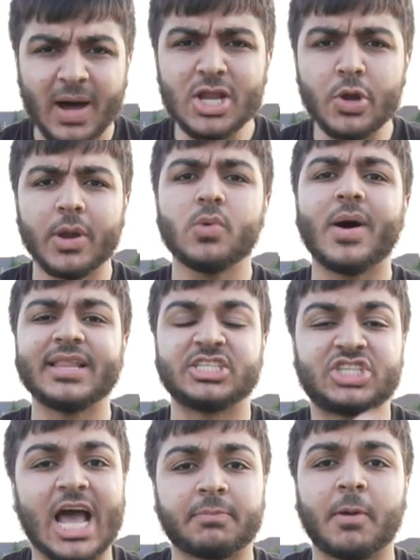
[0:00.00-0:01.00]
But no one won the
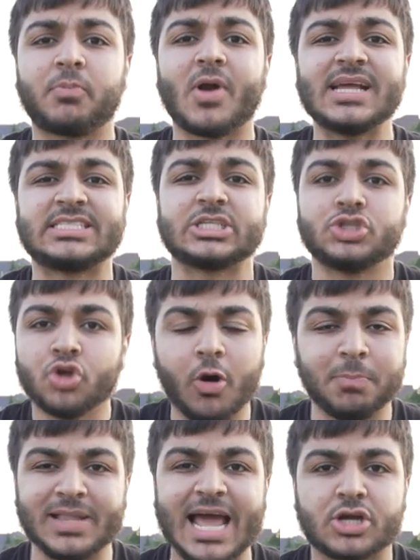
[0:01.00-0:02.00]
jackpot prizes,
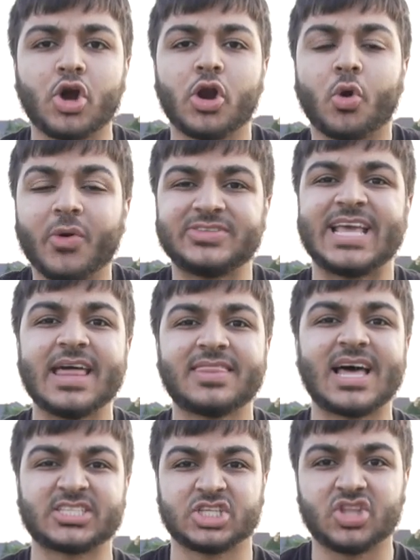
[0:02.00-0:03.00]
no black card, or
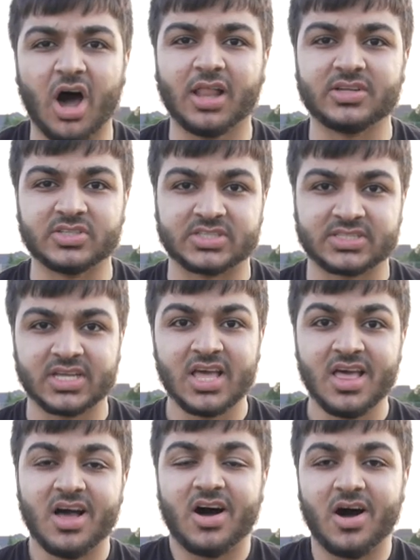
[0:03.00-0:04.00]
$10,000
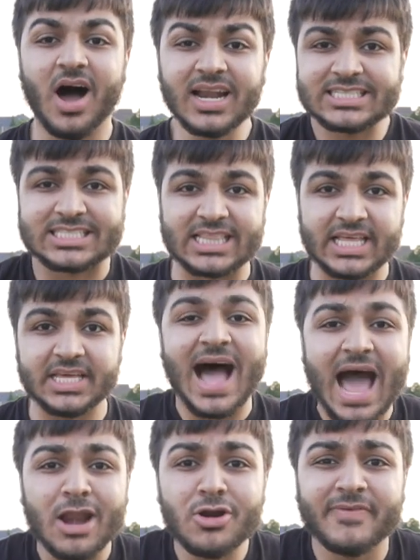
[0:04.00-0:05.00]
honestly,
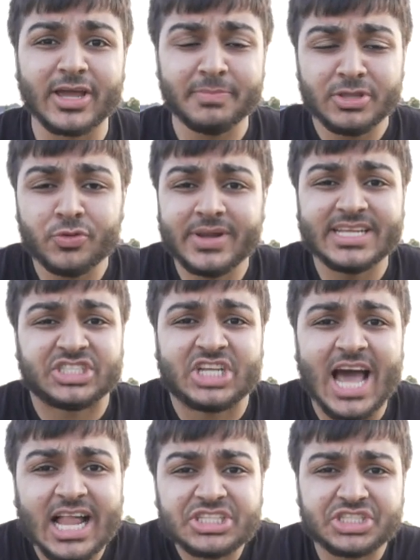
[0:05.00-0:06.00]
I don't know if I could be doing these
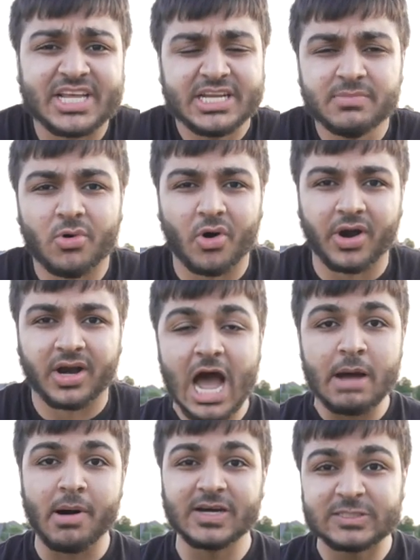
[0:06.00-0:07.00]
challenges anymore.
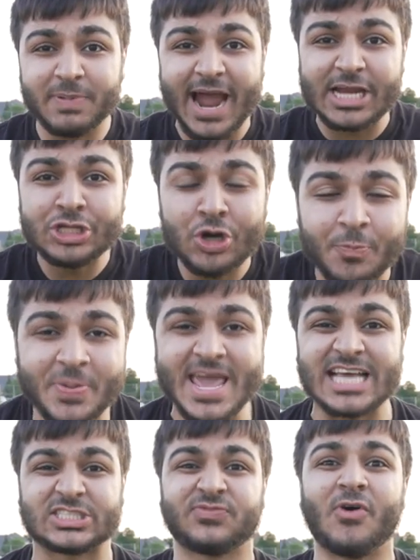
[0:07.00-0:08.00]
I'm always buying new
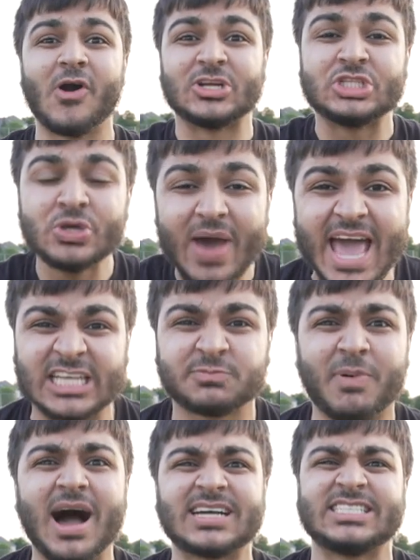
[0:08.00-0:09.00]
PS4s, new
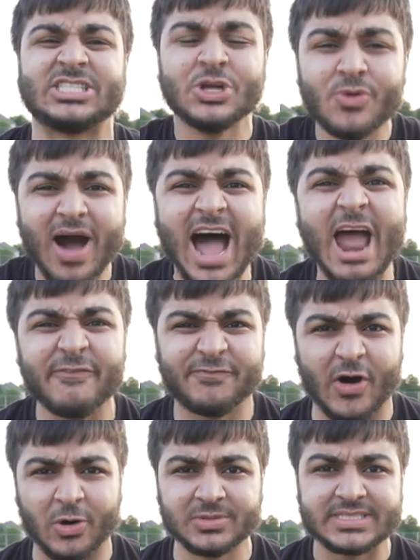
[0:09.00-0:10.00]
Xboxes, new
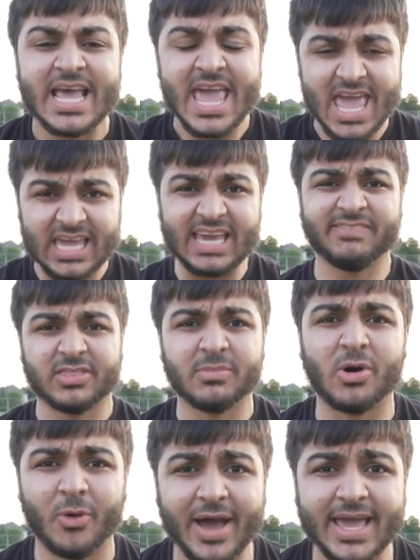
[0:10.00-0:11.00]
iPhones, and giving
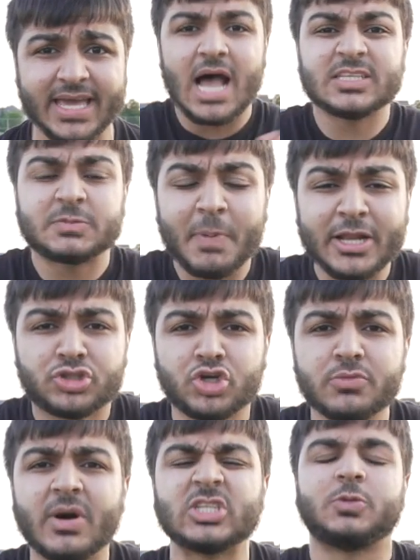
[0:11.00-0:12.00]
them away. I'm spending
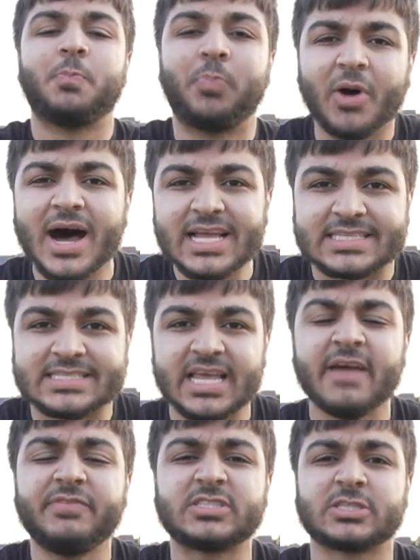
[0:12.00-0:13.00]
too much, but
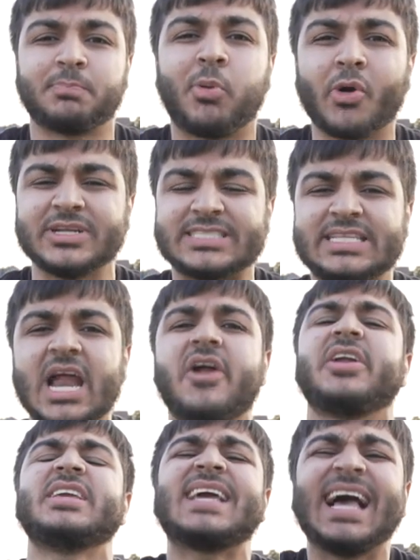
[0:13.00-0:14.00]
if the support is there
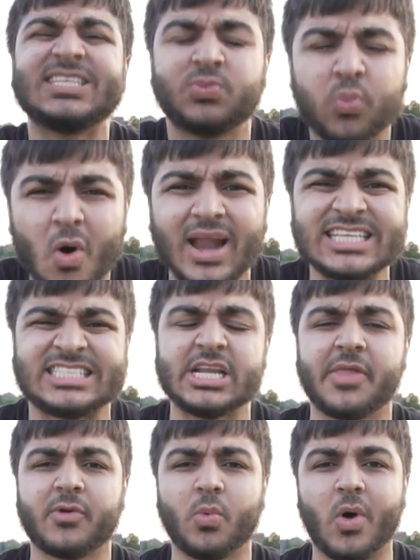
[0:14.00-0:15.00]
and you guys want to see
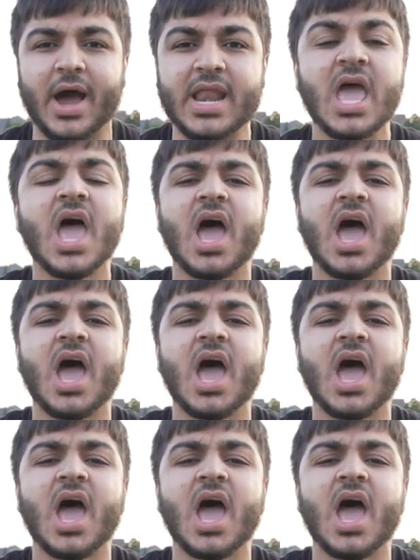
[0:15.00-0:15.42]
another one,